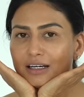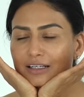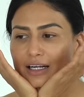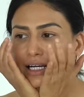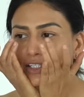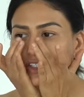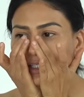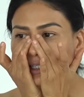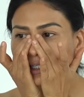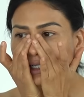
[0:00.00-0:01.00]
under our
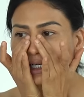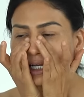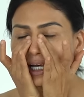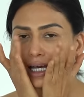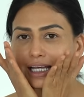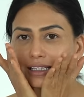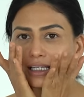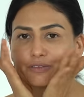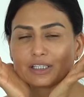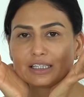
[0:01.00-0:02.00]
chin, and
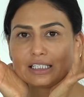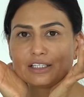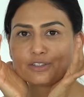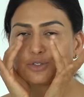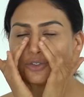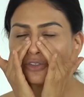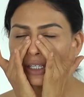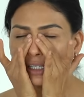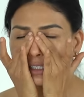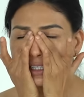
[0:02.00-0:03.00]
then with these two
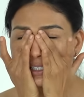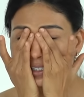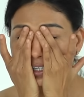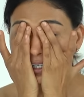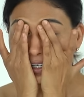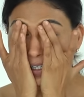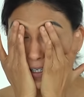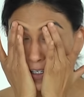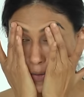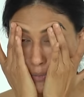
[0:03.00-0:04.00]
fingers,
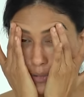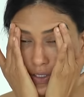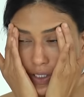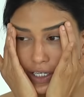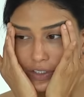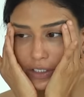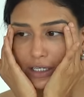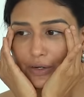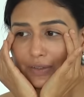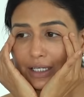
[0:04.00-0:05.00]
massage
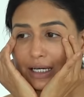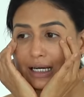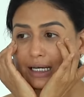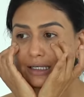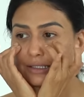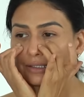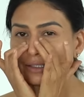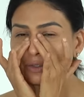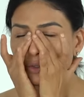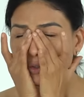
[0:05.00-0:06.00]
around the eyes.
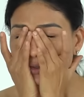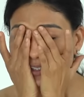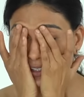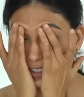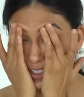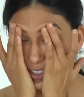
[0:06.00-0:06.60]
So go in a